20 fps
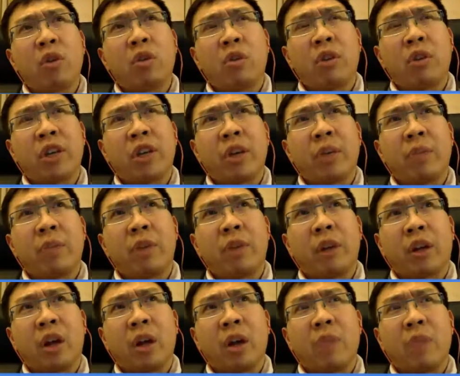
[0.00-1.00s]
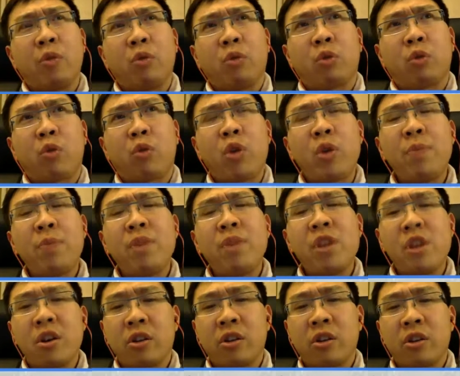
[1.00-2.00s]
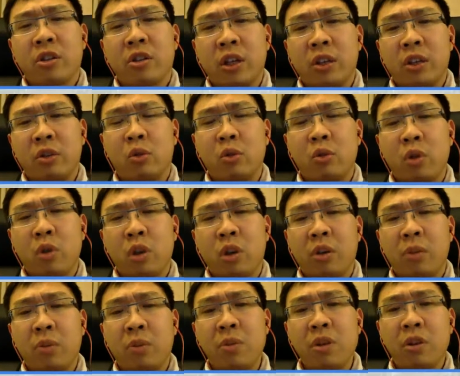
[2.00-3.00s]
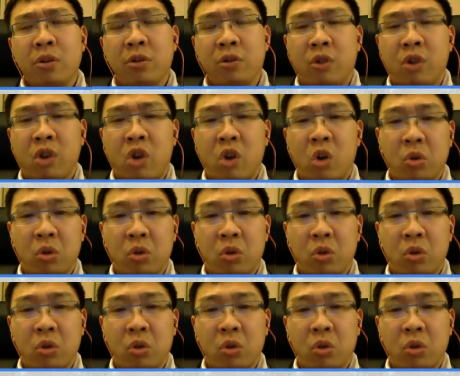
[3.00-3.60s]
up like up to 3 billions and 200 million rows.